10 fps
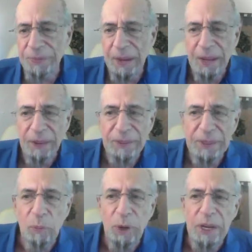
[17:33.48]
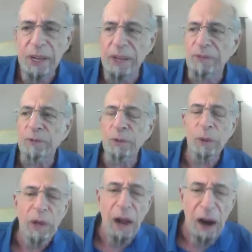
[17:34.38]
If someone is
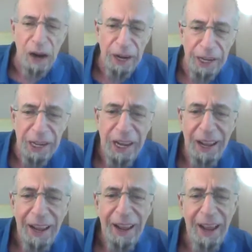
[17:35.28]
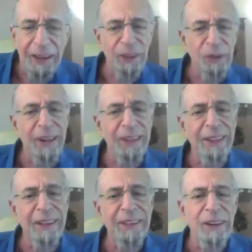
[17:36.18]
foolhardy and doing
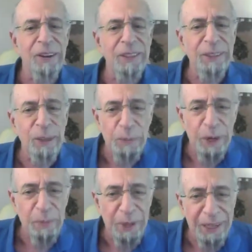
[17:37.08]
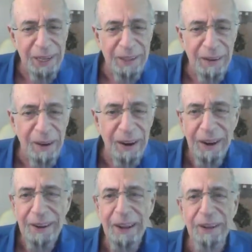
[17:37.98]
things that are stupid because they're
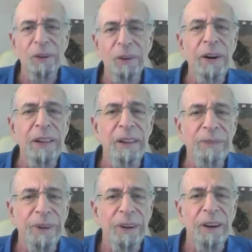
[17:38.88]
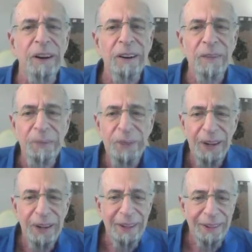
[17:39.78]
ignoring the fear,
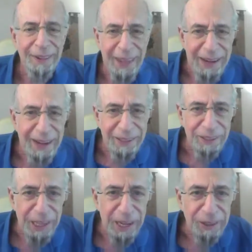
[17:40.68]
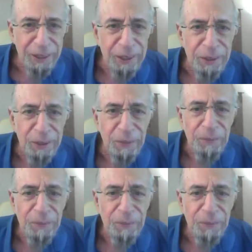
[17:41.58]
they need to change too.